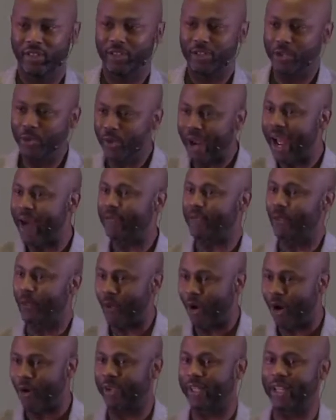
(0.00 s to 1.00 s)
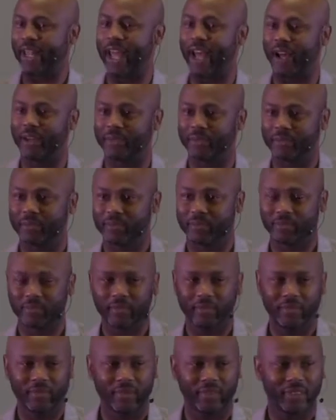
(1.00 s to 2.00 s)
You have to walk it out.
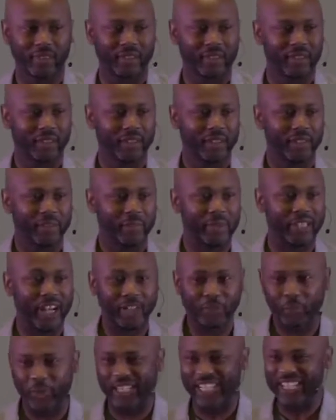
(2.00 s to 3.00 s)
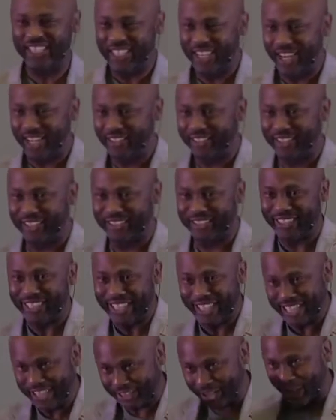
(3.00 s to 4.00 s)
Because what he does is
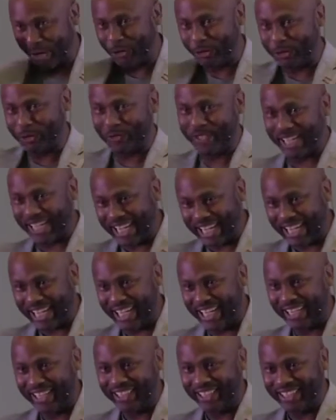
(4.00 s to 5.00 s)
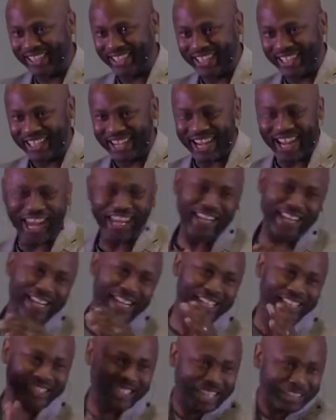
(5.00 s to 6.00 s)
he shows you the end and then
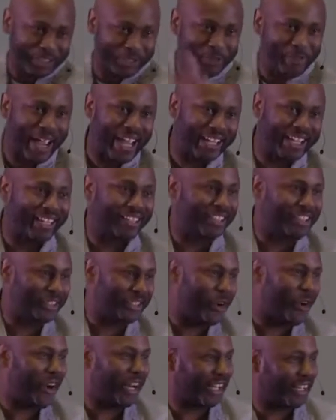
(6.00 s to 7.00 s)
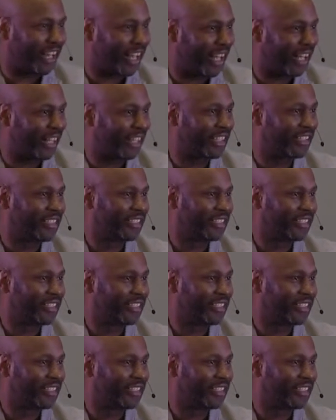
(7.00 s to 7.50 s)
he sets you back at the starting line.